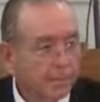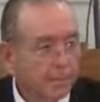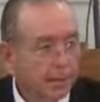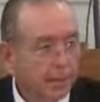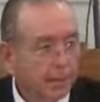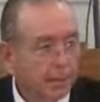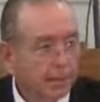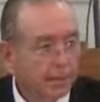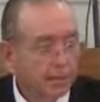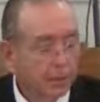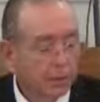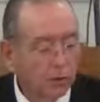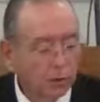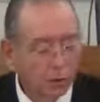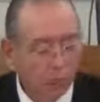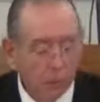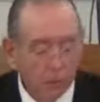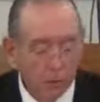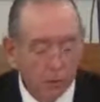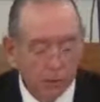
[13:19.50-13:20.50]
I had a
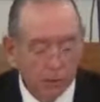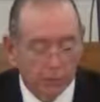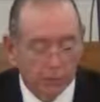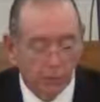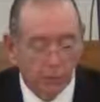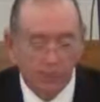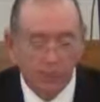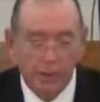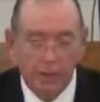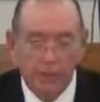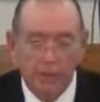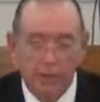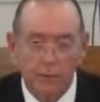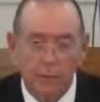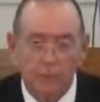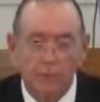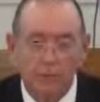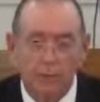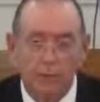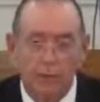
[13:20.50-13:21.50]
close personal friend who
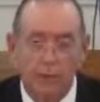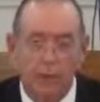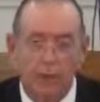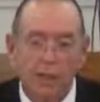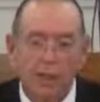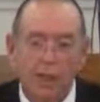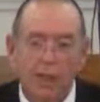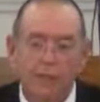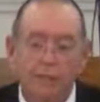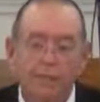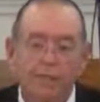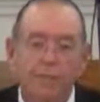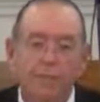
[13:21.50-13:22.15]
took his life,